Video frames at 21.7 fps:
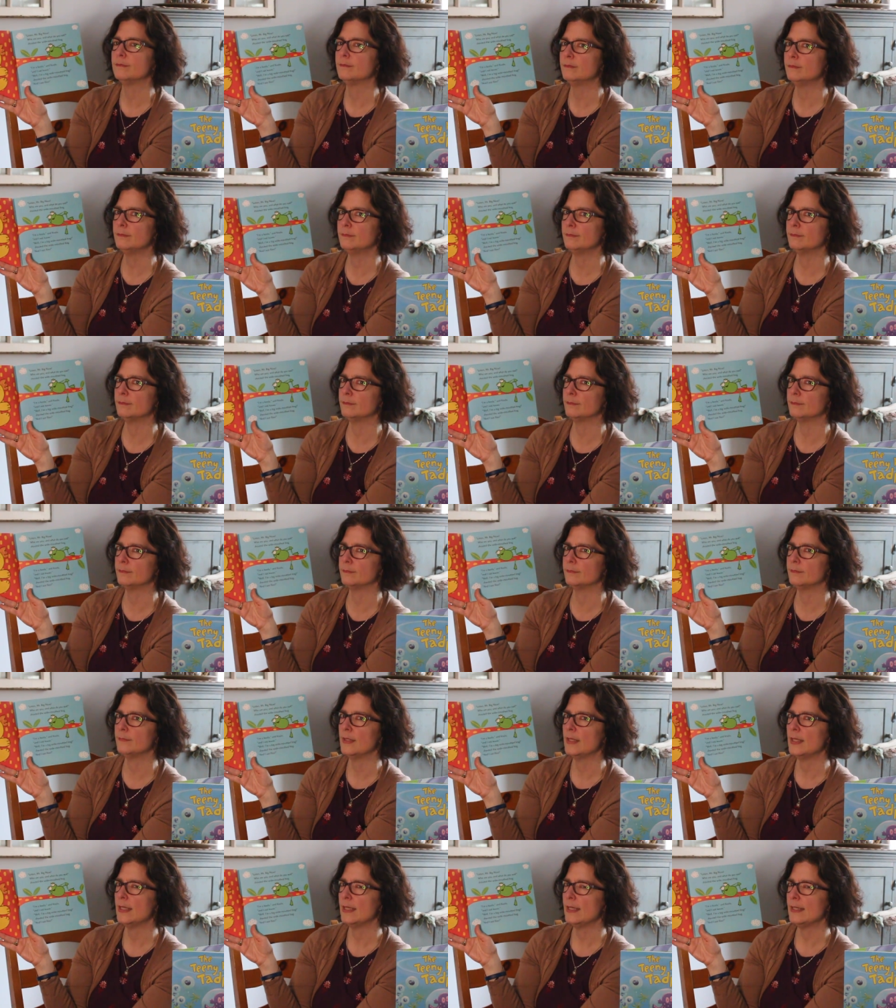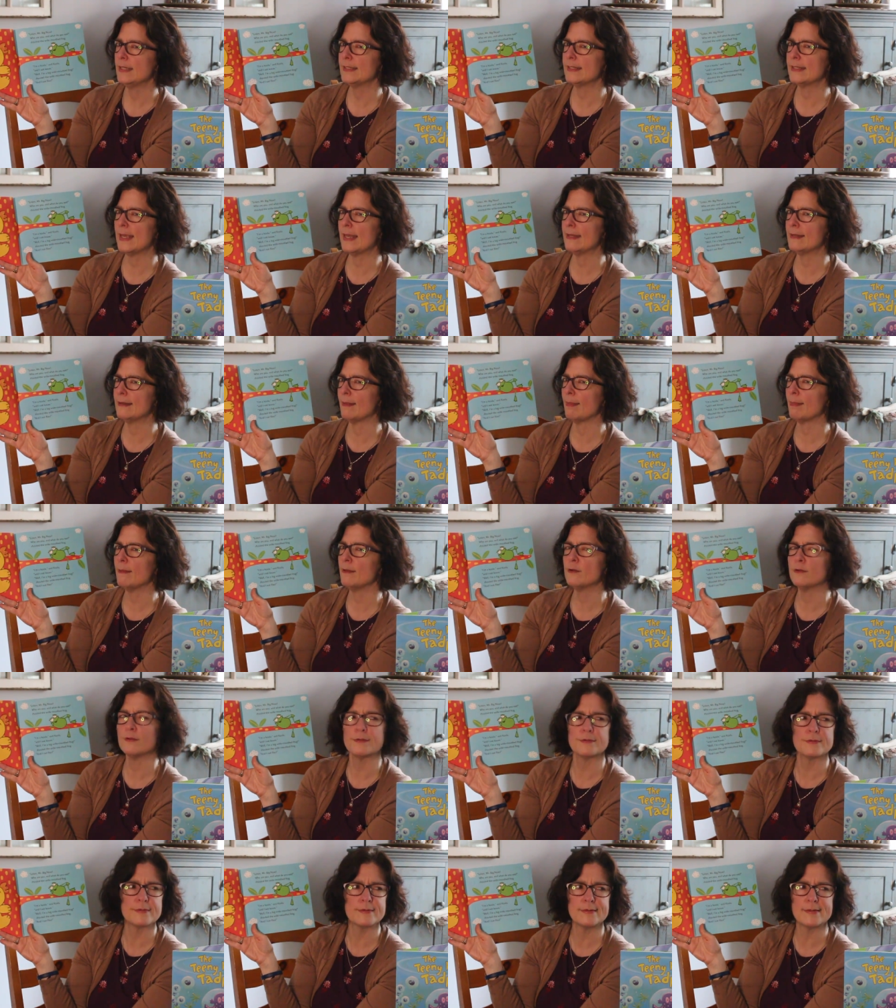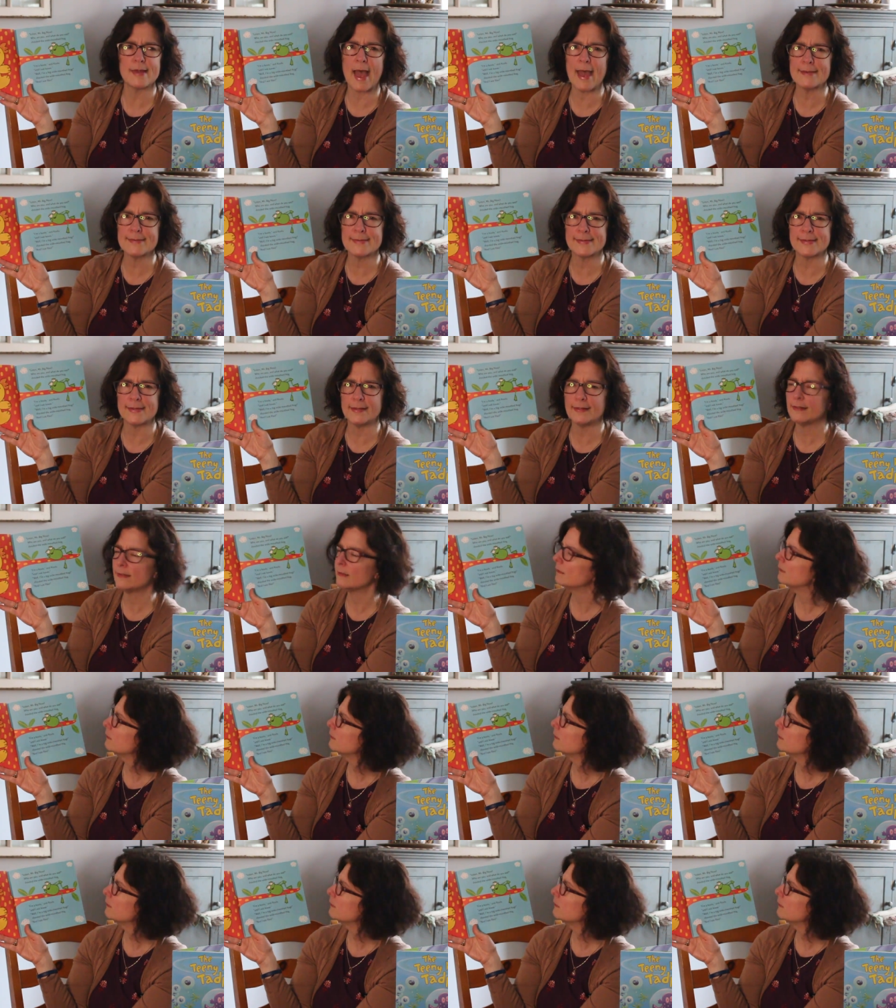Hmm, he's getting a little sassy.